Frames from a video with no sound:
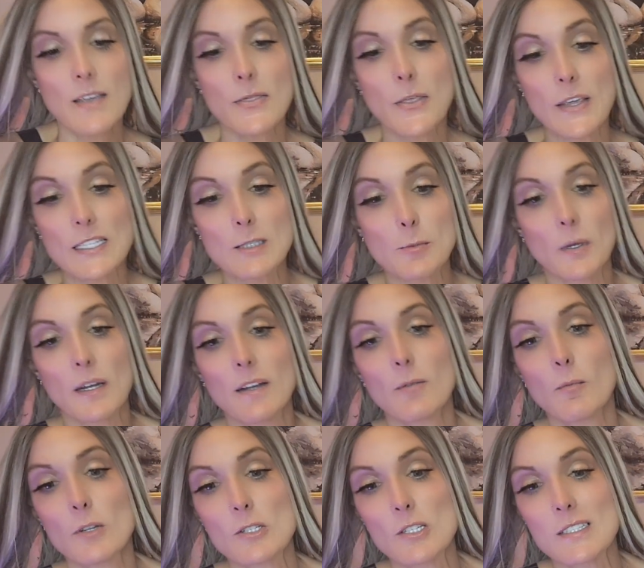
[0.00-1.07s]
This
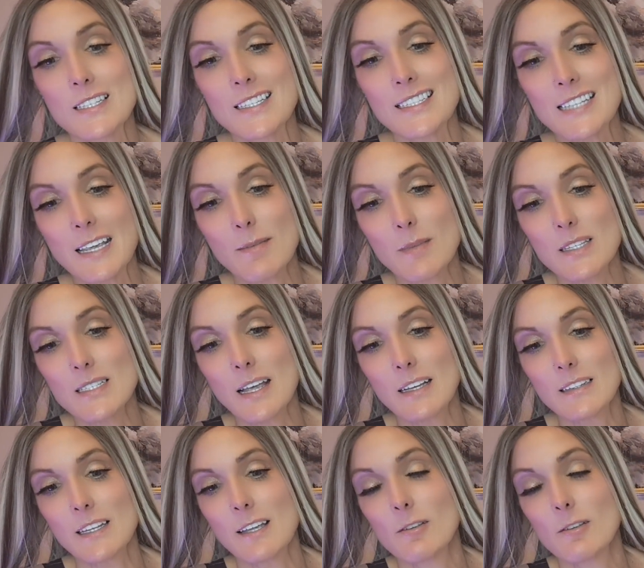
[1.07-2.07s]
one, which is the same exact